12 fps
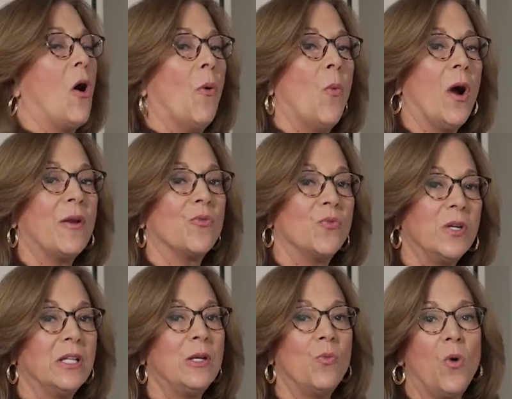You want to
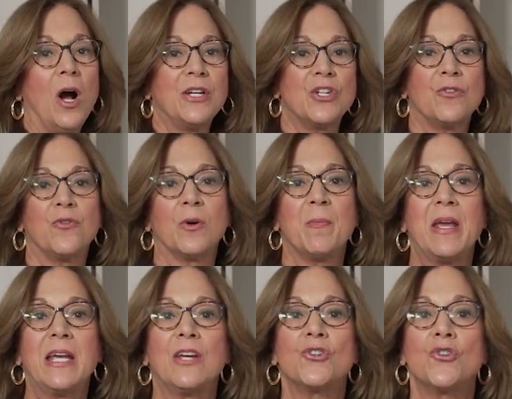really watch for
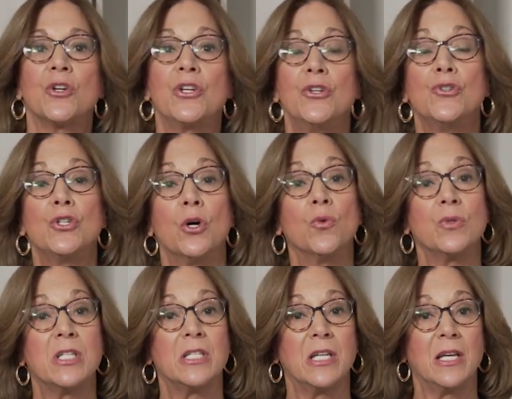making sure you
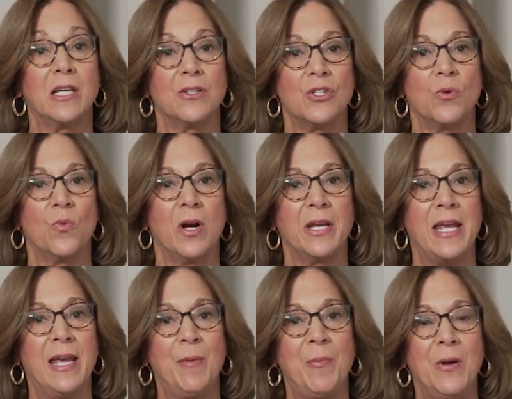don't sink into one
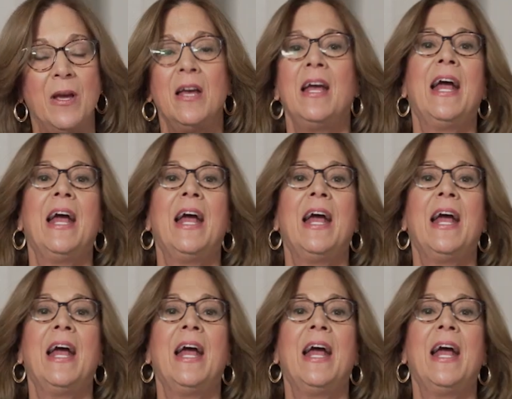hip